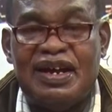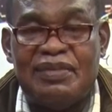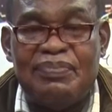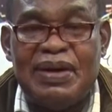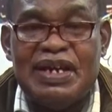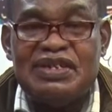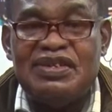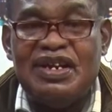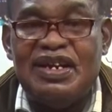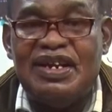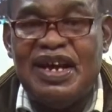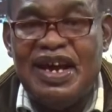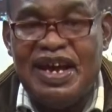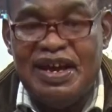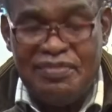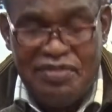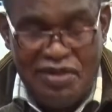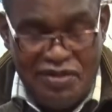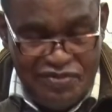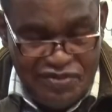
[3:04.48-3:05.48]
personally
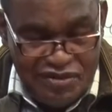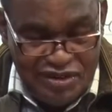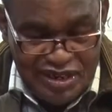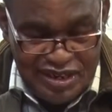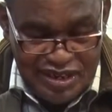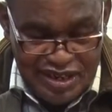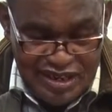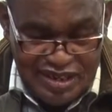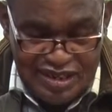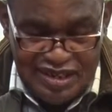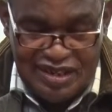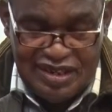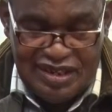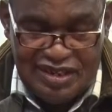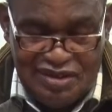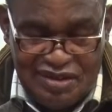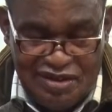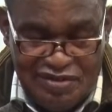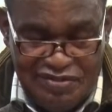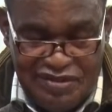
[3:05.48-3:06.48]
liable for the debts
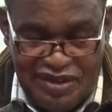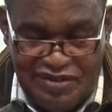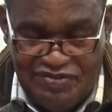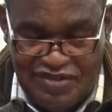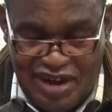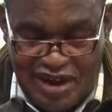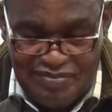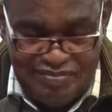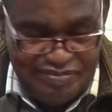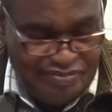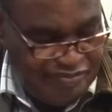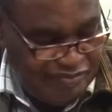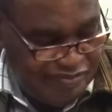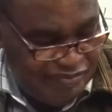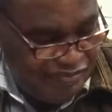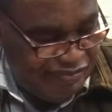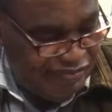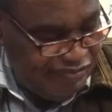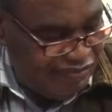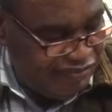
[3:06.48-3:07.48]
of the firm.
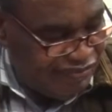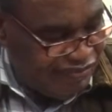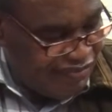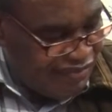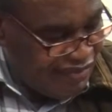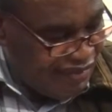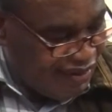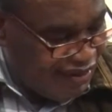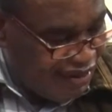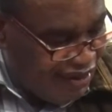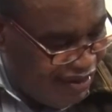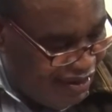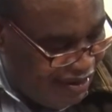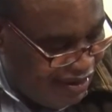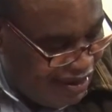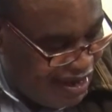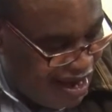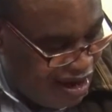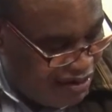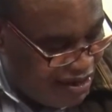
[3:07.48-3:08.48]

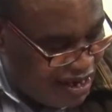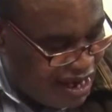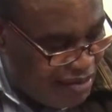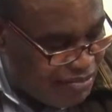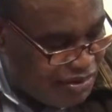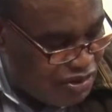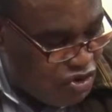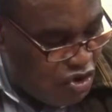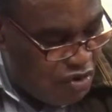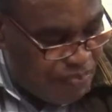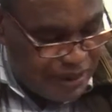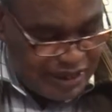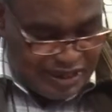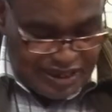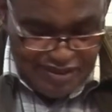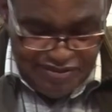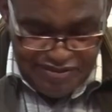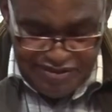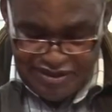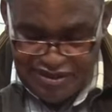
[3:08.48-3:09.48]
Now we come to
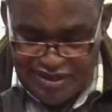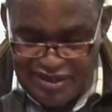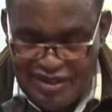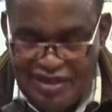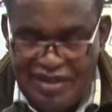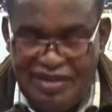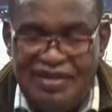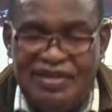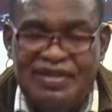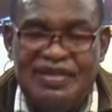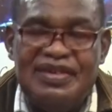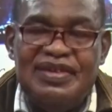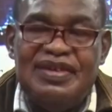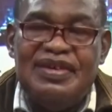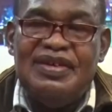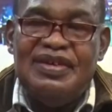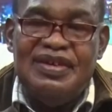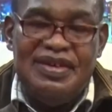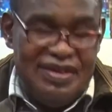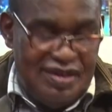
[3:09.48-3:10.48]
cooperatives.
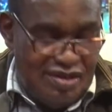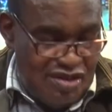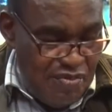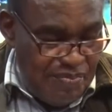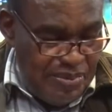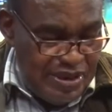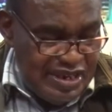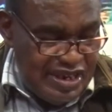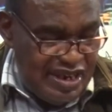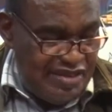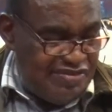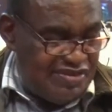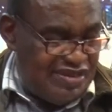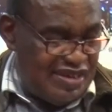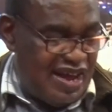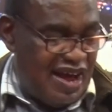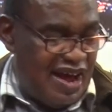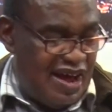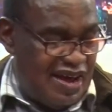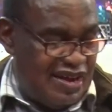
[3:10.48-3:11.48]
Cooperatives
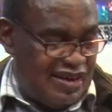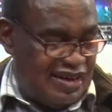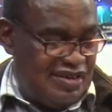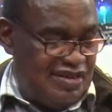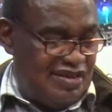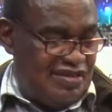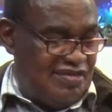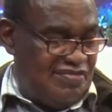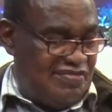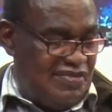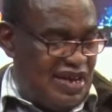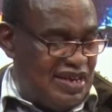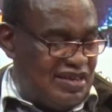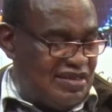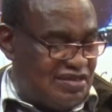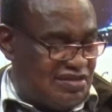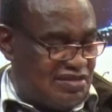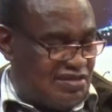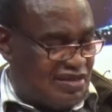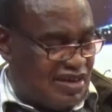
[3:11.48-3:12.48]
are
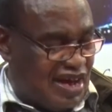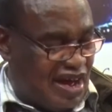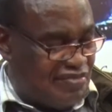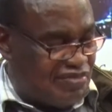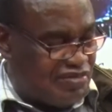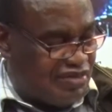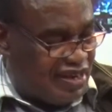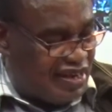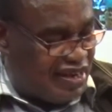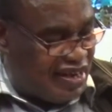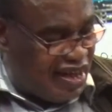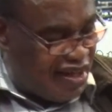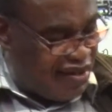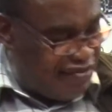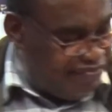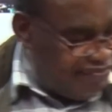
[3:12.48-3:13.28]
meant to come together